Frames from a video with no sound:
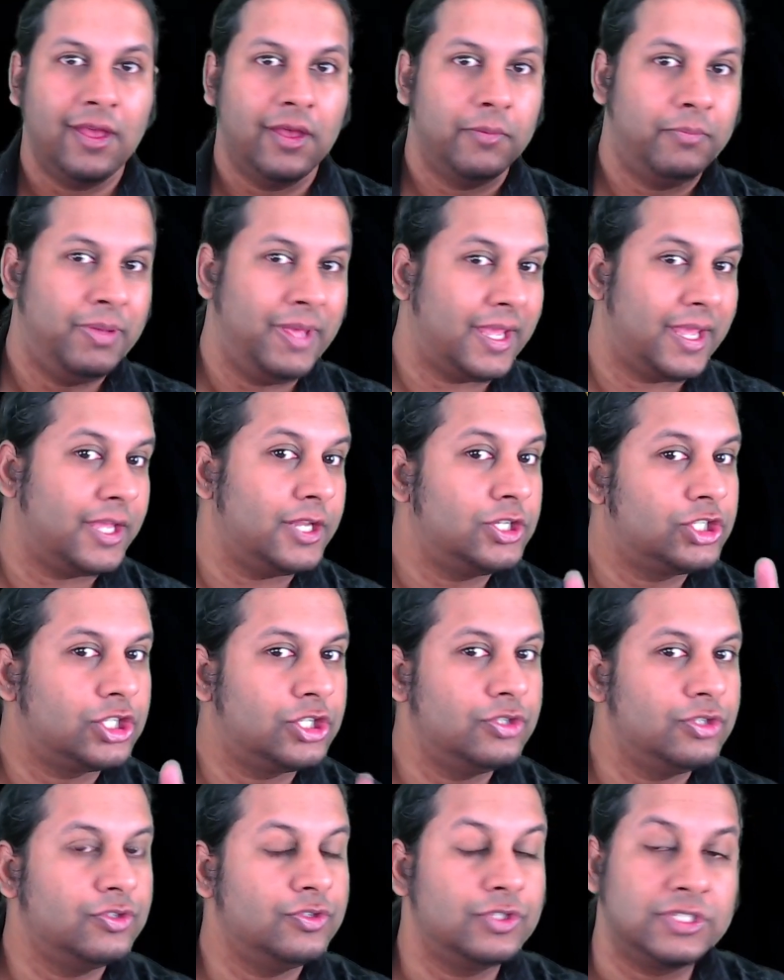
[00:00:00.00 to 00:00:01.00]
pick and
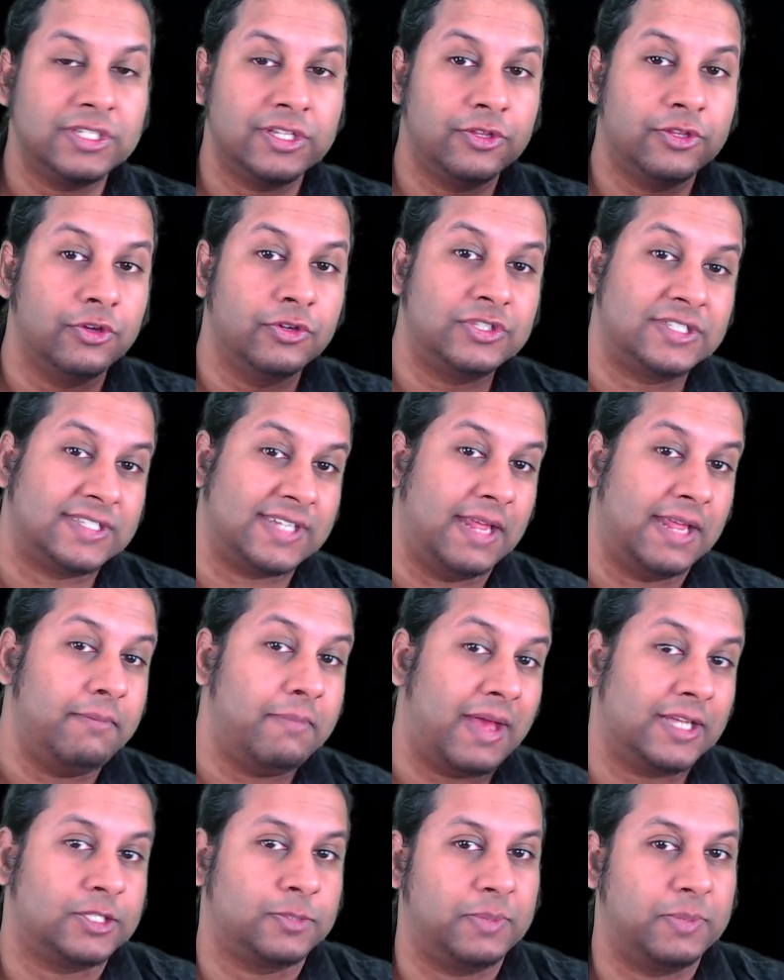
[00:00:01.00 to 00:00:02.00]
choose those same
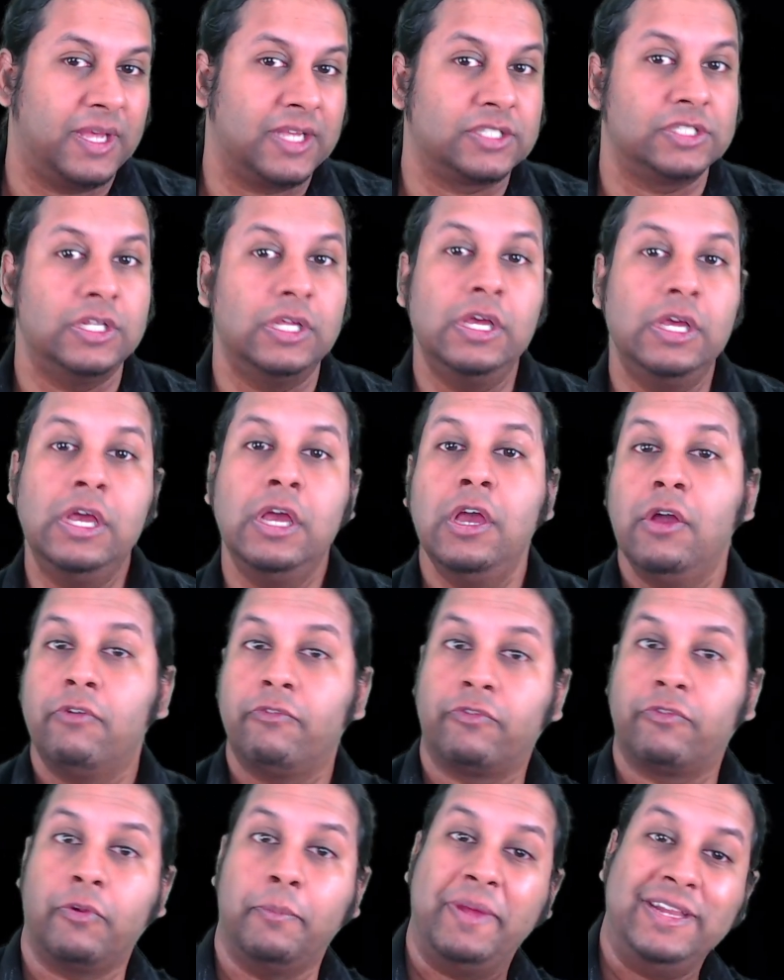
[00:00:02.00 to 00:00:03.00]
aspects
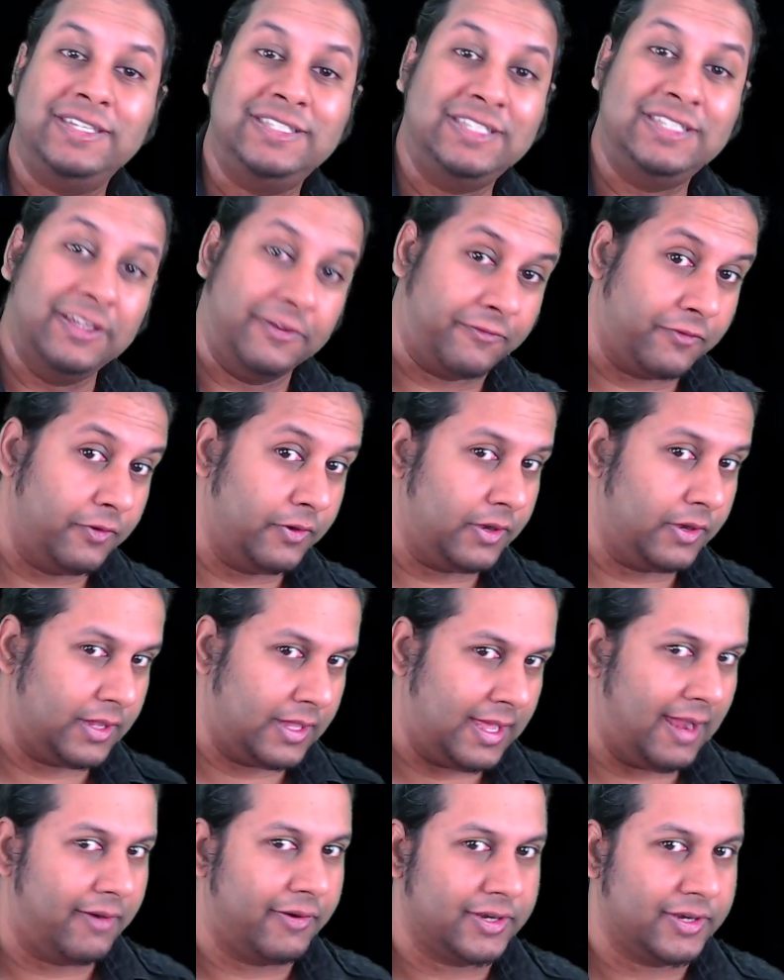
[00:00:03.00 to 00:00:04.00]
from a different
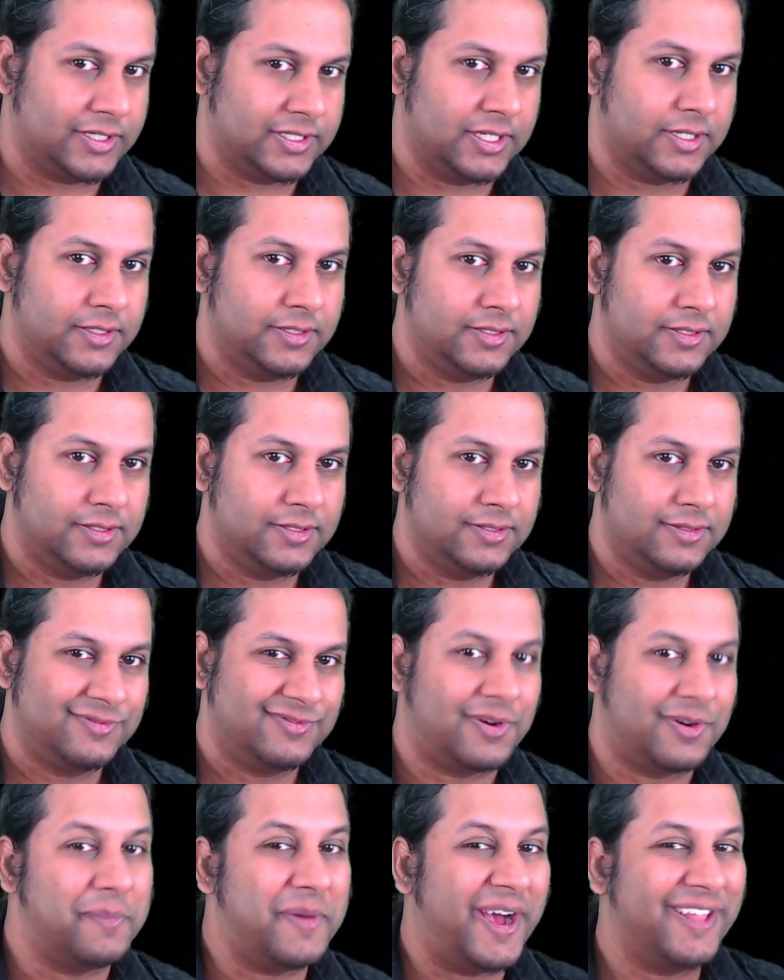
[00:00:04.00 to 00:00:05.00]
character,
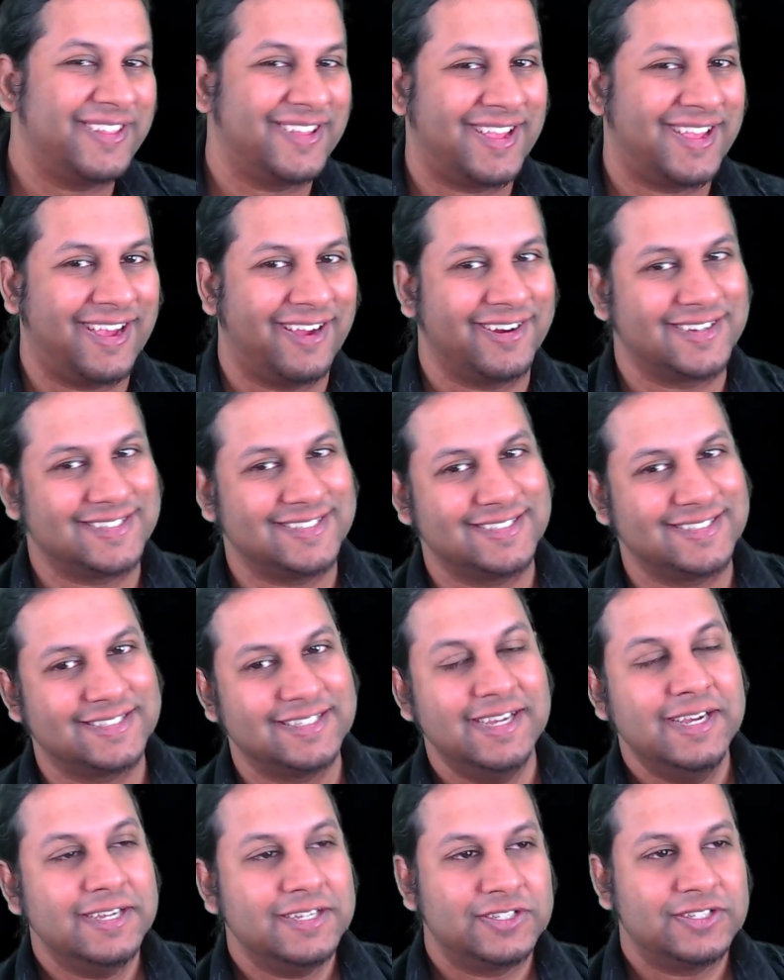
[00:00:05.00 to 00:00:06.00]
from other characters.
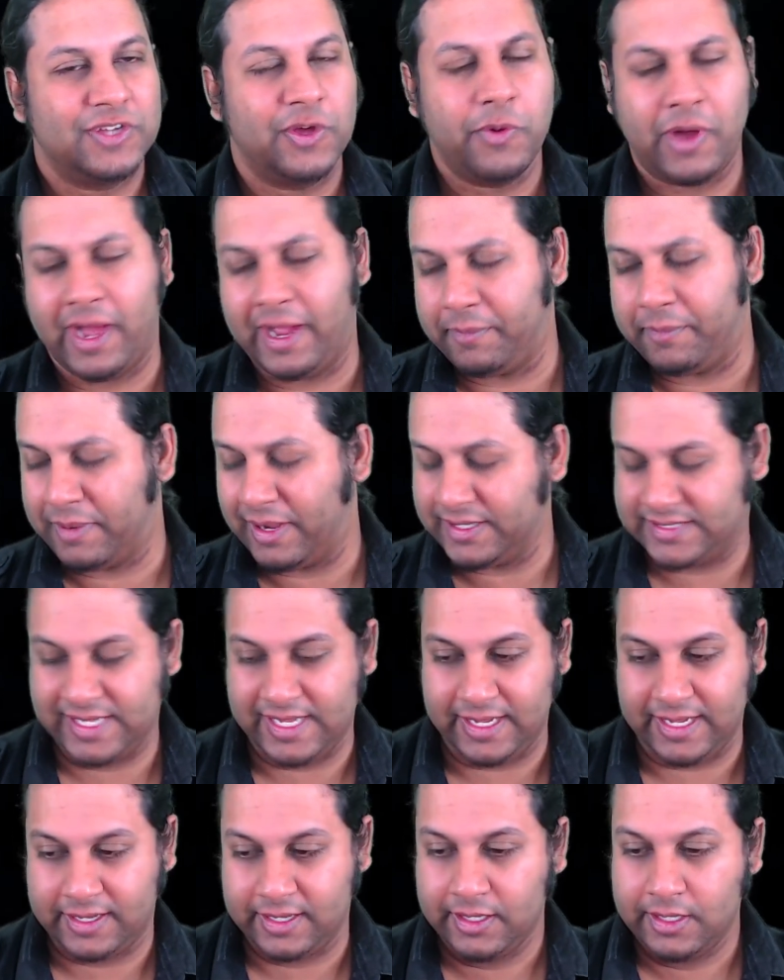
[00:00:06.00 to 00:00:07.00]
So I might
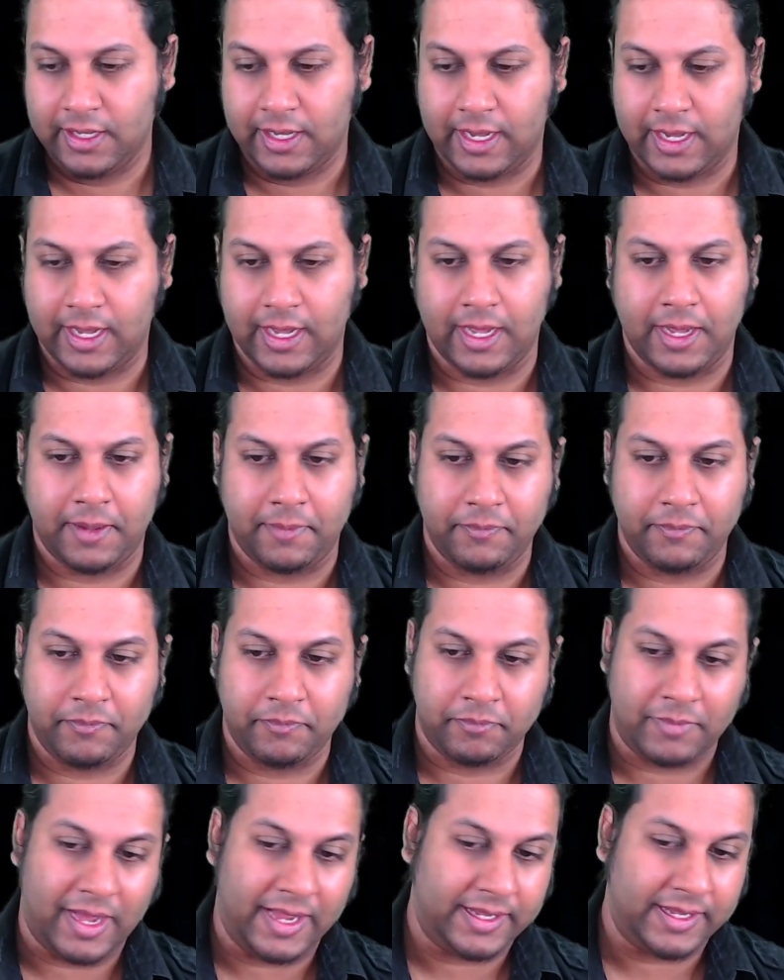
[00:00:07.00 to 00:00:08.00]
take
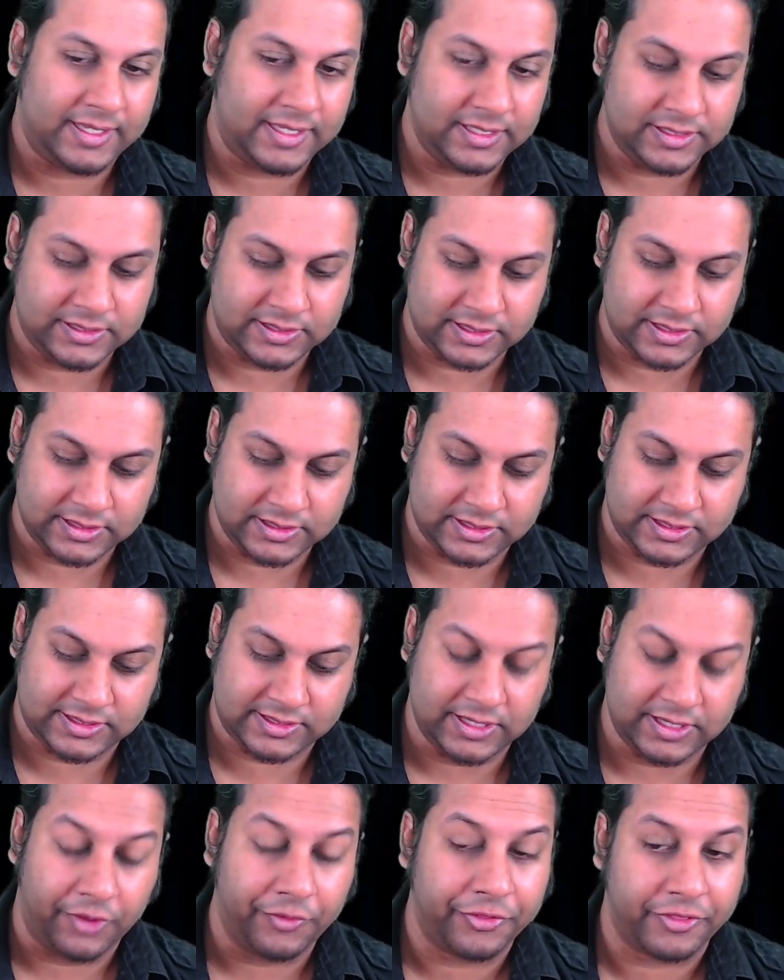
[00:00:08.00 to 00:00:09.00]
Mikey's
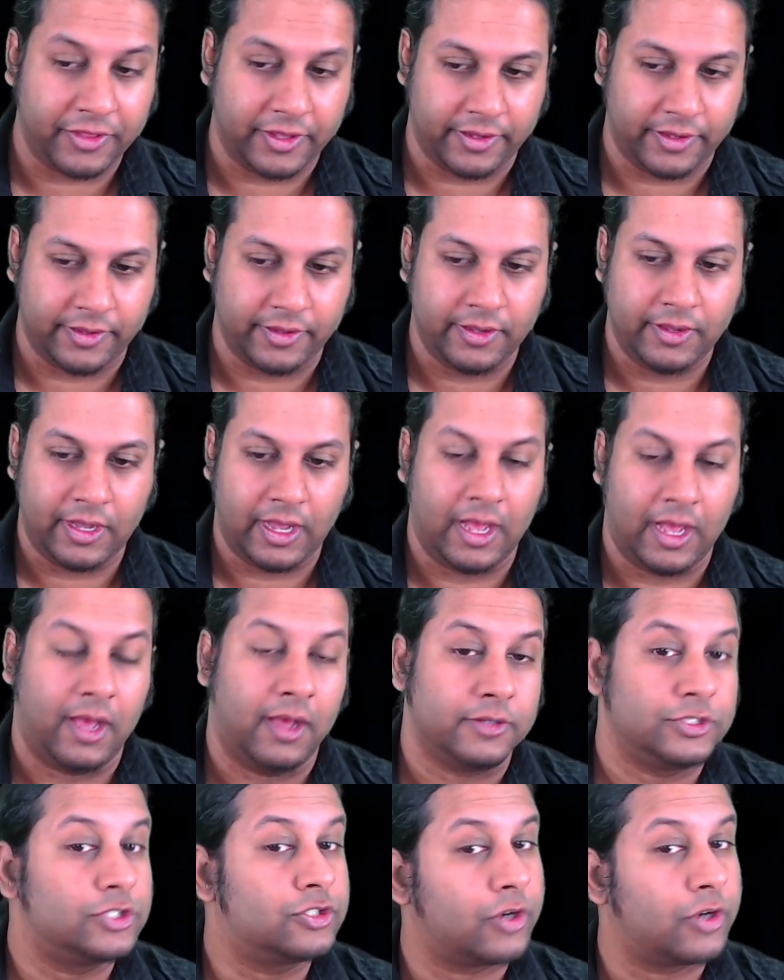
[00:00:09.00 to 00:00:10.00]
stealthing
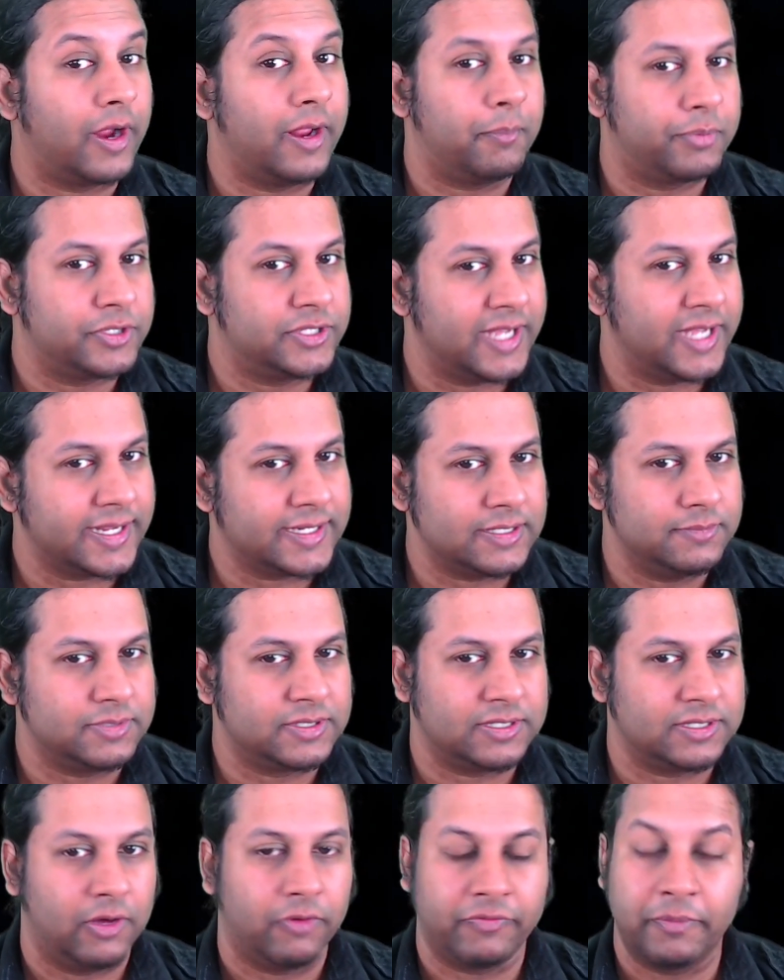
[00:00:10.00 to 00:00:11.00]
to try and protect
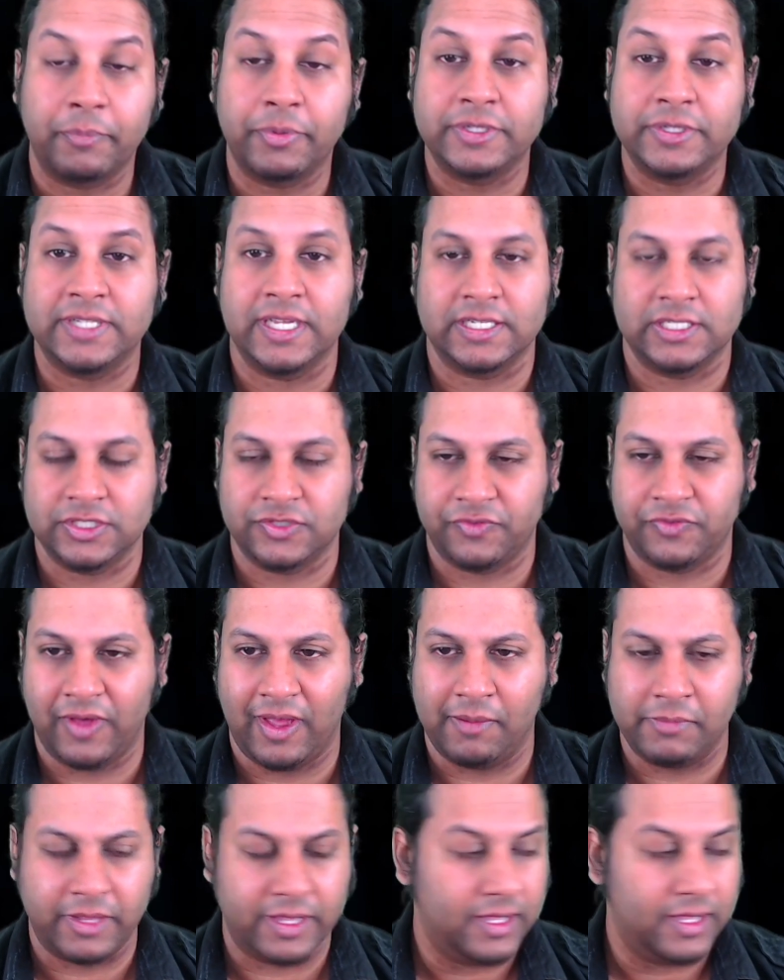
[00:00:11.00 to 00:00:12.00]
himself and protect his
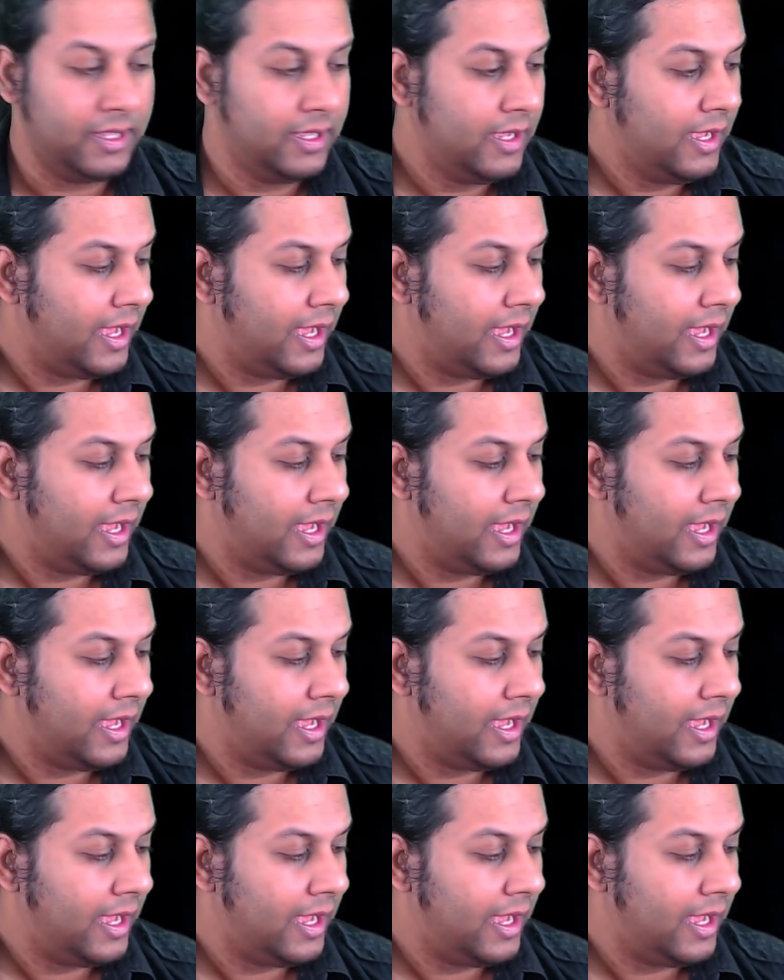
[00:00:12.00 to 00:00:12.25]
family.